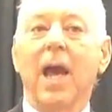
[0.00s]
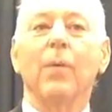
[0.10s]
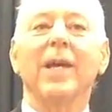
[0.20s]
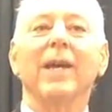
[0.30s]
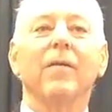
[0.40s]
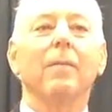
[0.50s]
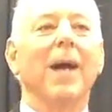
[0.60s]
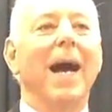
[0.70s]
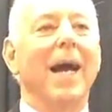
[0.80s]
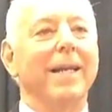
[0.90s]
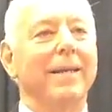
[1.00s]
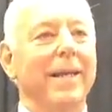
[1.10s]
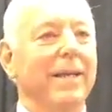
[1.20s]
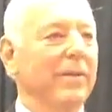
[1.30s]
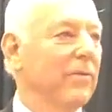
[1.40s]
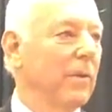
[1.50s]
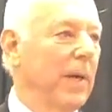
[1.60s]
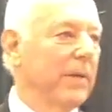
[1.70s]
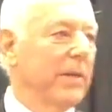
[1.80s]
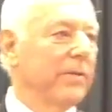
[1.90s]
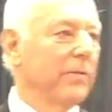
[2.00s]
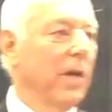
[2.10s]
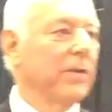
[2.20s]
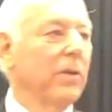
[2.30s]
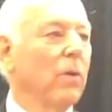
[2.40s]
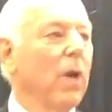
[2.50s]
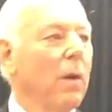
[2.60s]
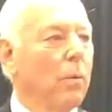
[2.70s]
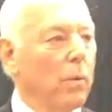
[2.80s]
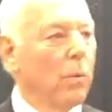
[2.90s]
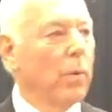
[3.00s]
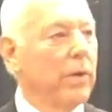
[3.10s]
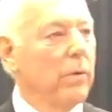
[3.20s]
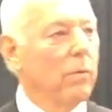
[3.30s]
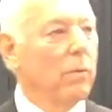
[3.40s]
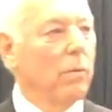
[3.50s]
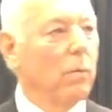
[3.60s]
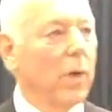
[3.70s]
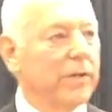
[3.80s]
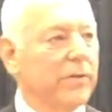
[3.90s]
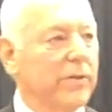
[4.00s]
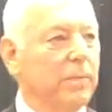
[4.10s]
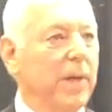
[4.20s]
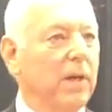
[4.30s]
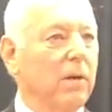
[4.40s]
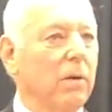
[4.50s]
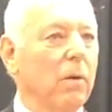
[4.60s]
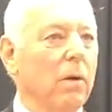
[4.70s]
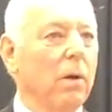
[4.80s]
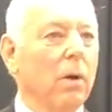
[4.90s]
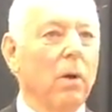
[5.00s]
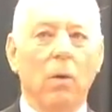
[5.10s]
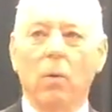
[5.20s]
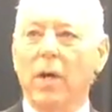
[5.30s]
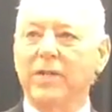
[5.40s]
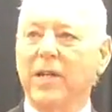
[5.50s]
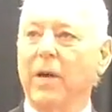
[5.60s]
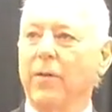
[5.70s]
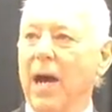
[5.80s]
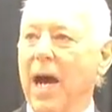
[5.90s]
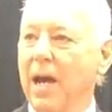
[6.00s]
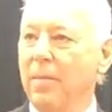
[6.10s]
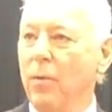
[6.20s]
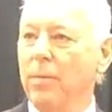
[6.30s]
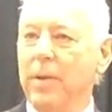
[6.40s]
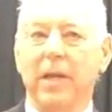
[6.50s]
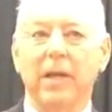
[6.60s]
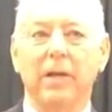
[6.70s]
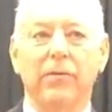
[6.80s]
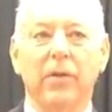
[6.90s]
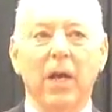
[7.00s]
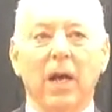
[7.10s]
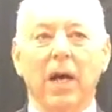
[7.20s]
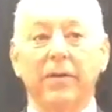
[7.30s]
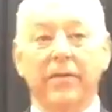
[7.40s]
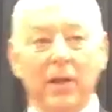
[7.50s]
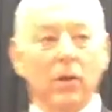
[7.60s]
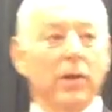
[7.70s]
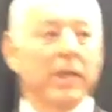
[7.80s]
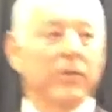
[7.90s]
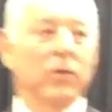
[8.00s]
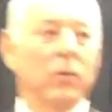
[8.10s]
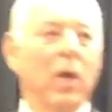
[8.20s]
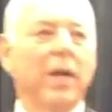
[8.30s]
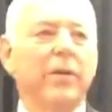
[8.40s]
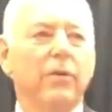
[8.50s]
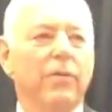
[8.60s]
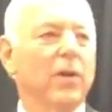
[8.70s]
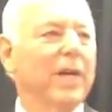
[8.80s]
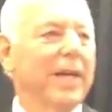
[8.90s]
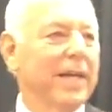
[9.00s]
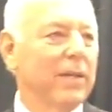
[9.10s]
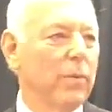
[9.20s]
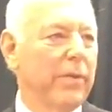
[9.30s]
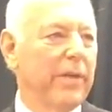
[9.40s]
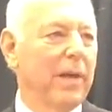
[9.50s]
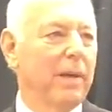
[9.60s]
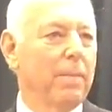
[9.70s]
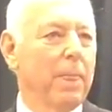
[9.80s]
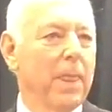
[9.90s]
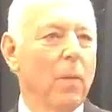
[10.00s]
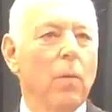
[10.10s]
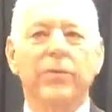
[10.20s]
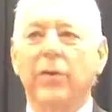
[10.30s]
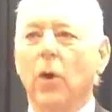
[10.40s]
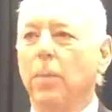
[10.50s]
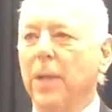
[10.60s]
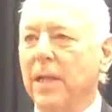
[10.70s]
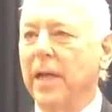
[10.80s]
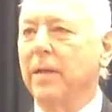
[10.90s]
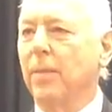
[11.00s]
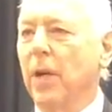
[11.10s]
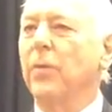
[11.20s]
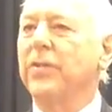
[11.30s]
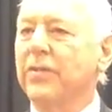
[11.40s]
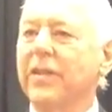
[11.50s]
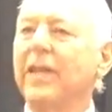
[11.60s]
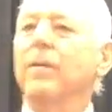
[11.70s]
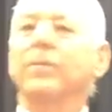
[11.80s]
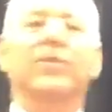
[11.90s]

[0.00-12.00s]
And we give them ideas about this. So, well, when you watch the speaker, watch how their eye movement is. Did they look at you? Did you feel connected with them? What was the opening like? Body? We just give them